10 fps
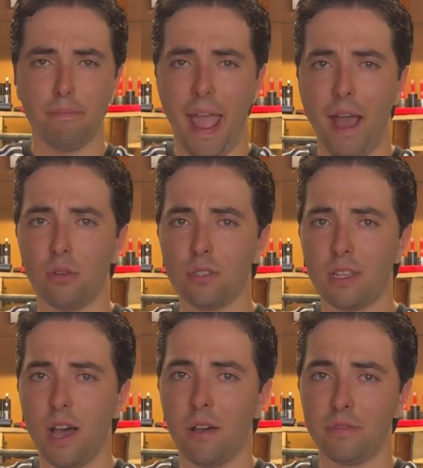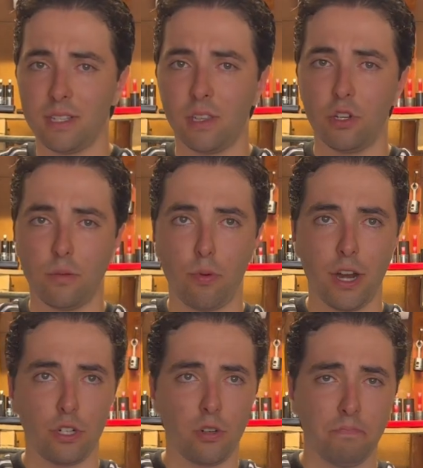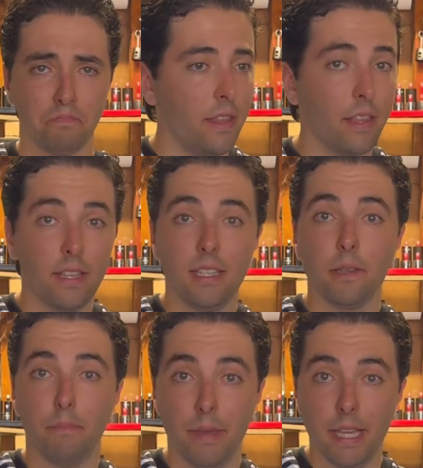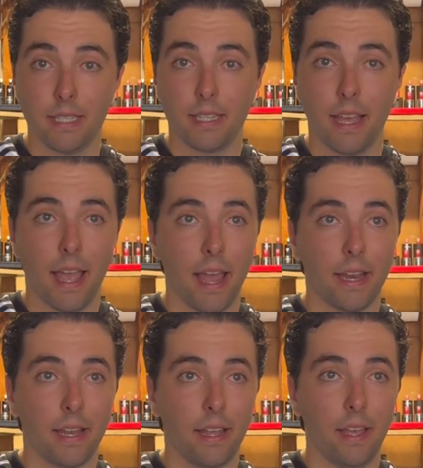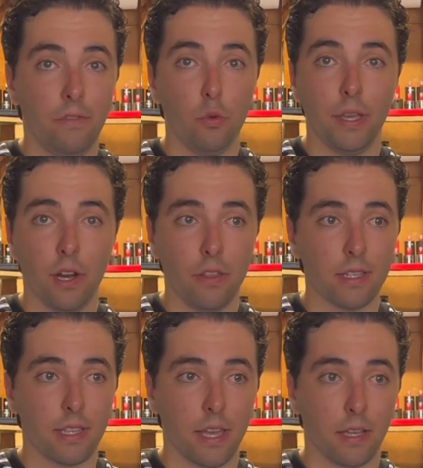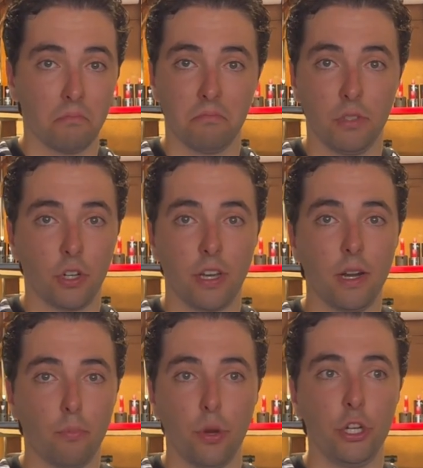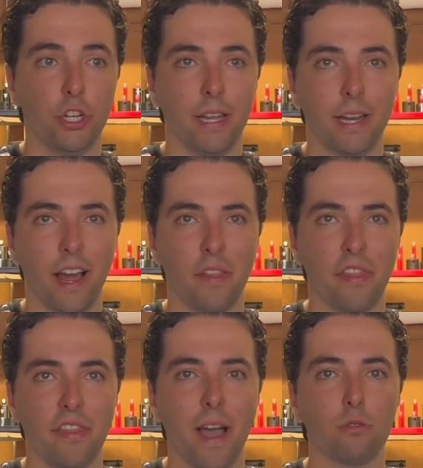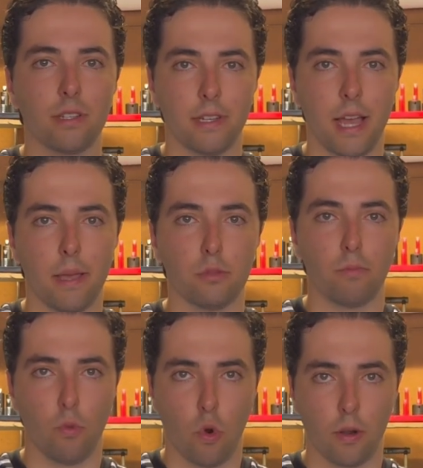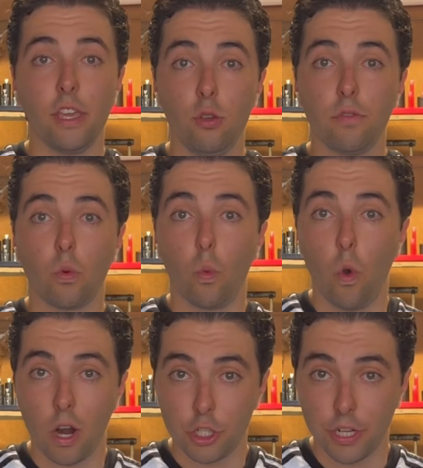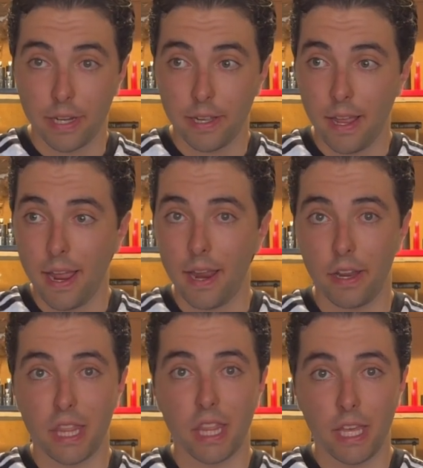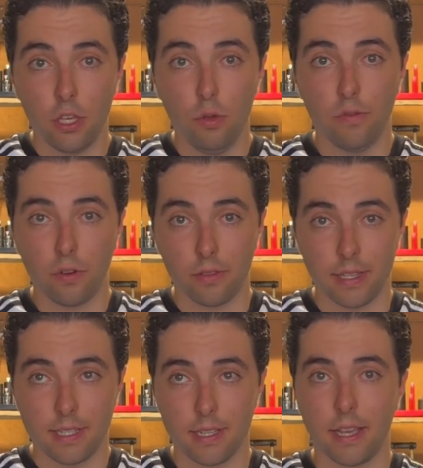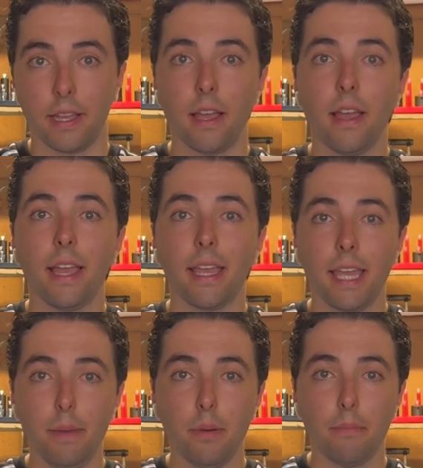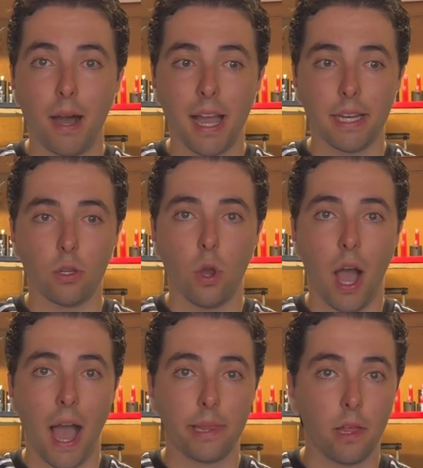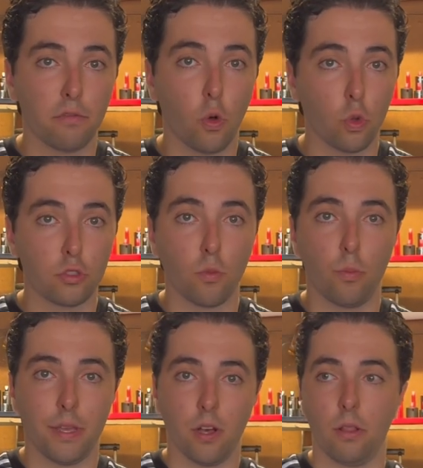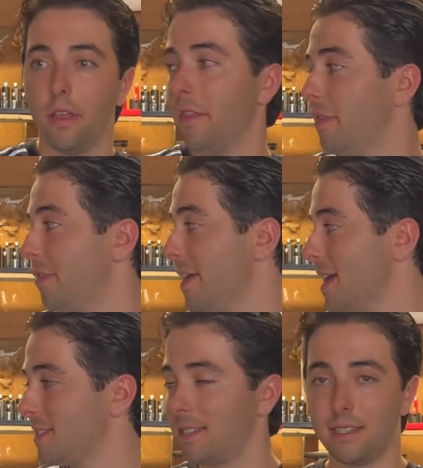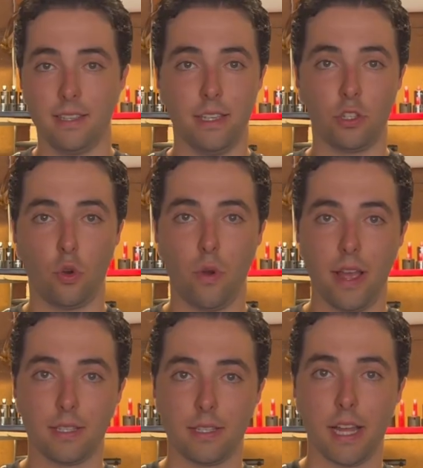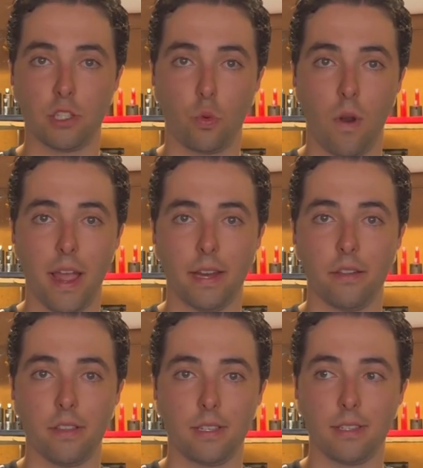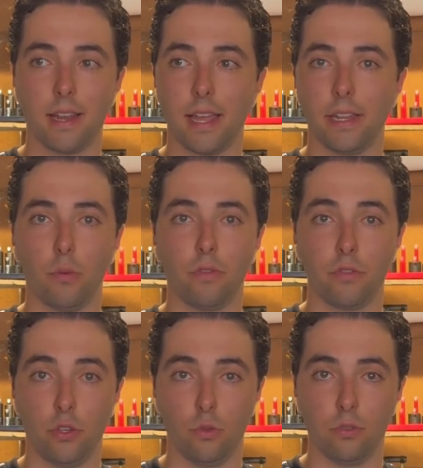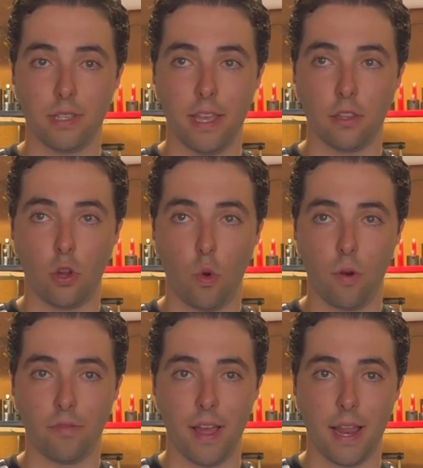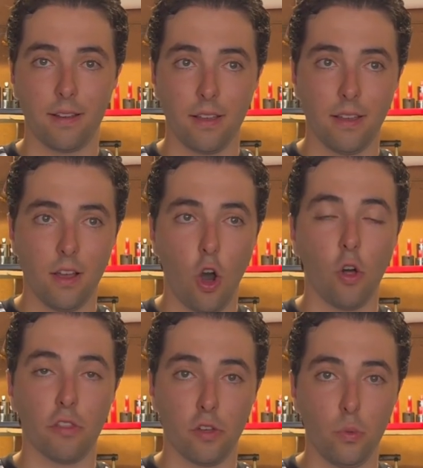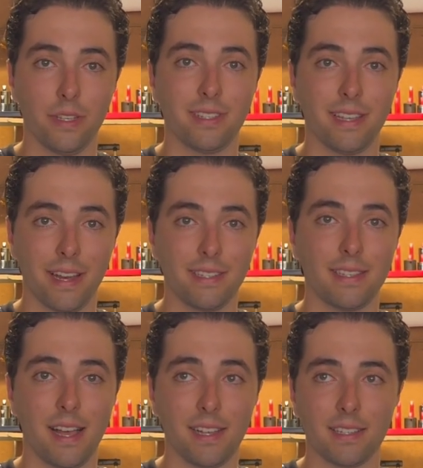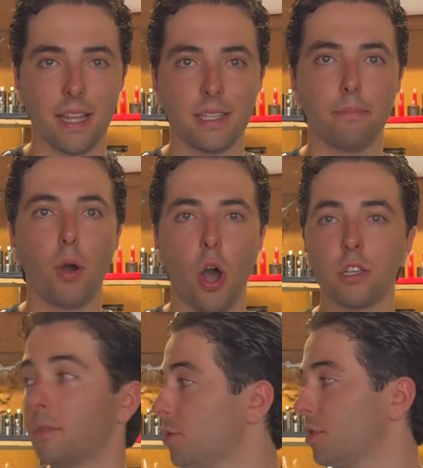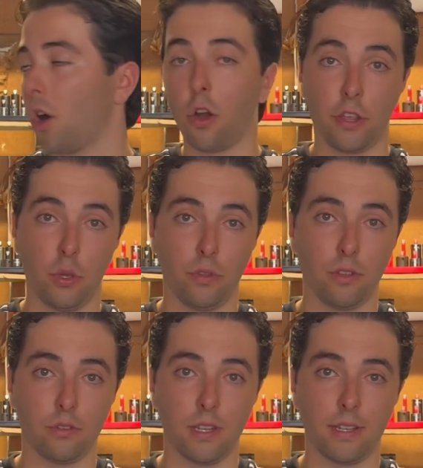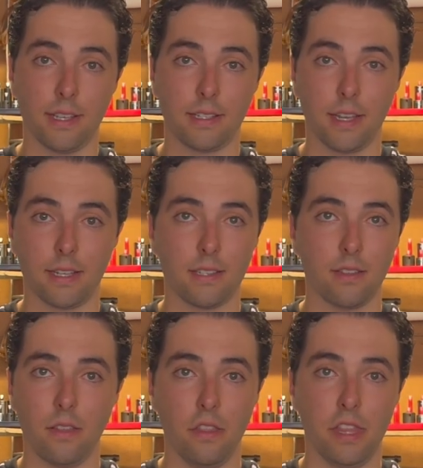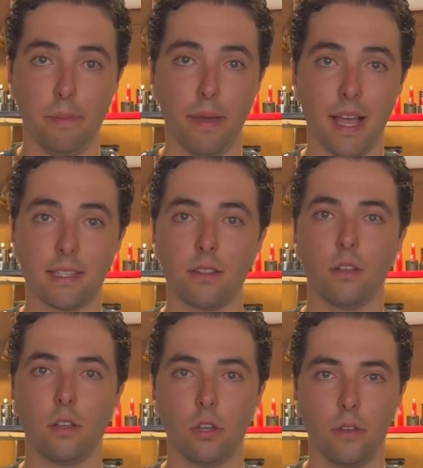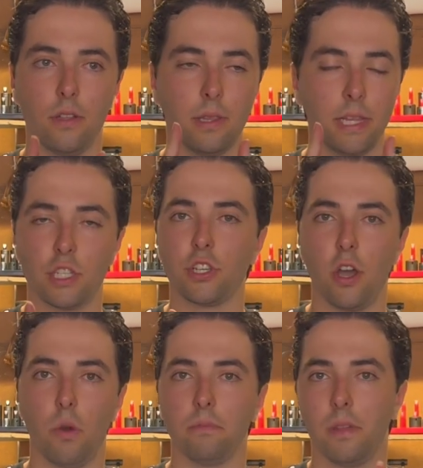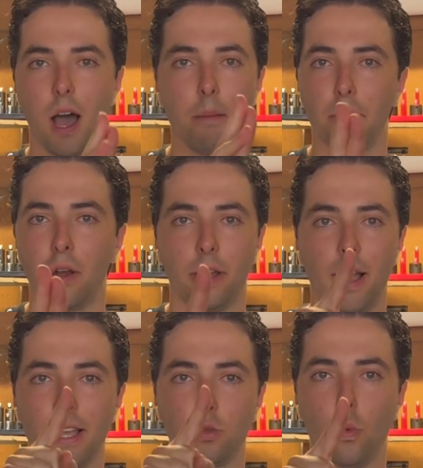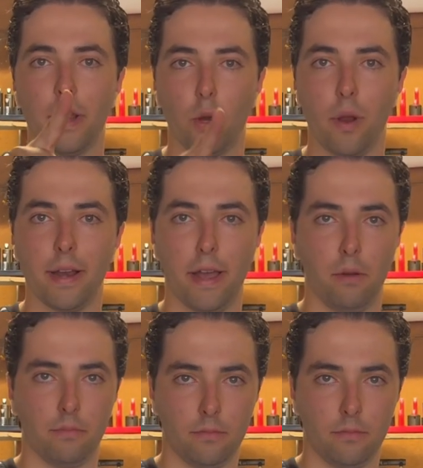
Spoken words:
pounds of cylinder pressure, then this is a beast. And if you hear this thing, you're going to appreciate it 1,000 times more. Thank you for watching, and thank you for listening. Keep in mind, I love Oldsmobile. This is Chris. That's Ryan. This is 90 Reviews. And the Corvette, although we said it sucks, it's impossible to argue with those statistics. The best. Let's go. America is winning right now.